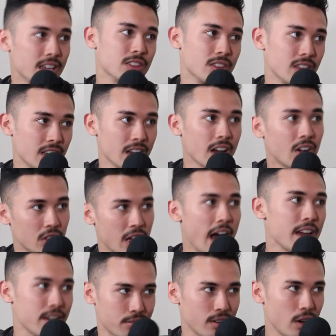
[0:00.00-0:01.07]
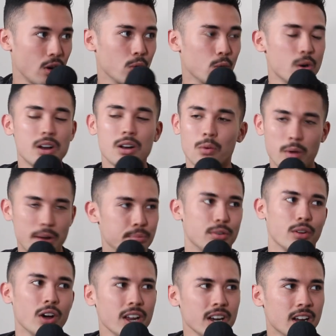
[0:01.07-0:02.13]
in on the A F L
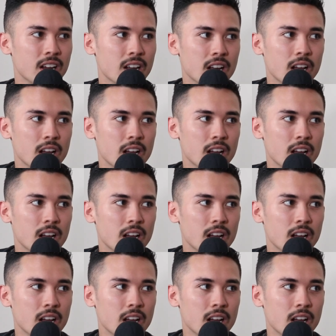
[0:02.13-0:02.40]
website.